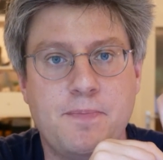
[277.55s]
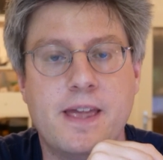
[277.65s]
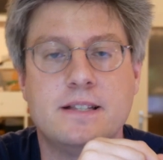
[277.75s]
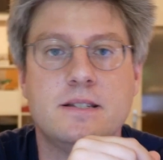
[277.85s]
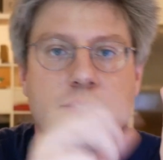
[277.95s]

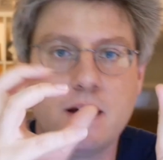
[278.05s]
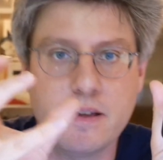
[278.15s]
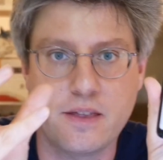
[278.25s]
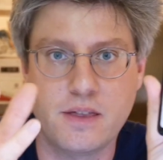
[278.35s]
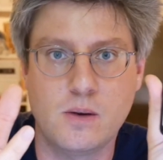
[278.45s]
And this is the
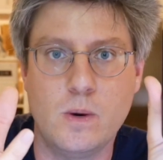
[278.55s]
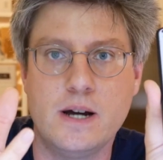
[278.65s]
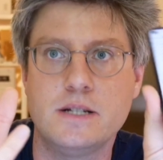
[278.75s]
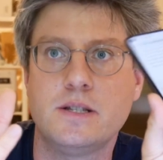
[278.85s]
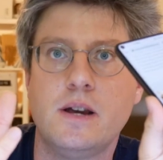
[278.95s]
other thing where
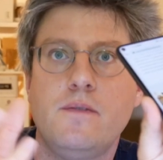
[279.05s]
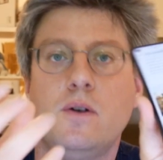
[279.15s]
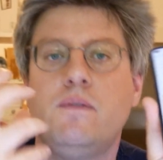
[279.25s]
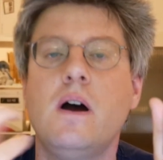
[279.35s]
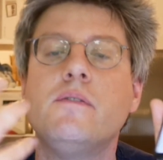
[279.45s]
I think
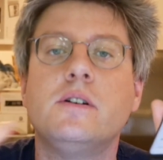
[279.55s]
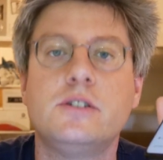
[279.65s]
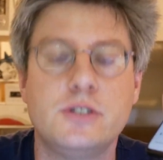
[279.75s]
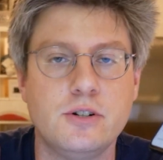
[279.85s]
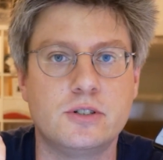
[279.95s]
for
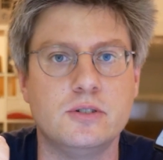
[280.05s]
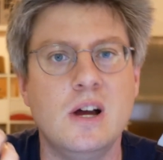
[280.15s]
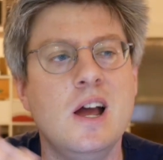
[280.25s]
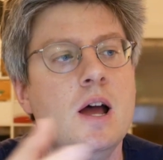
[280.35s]
500 euro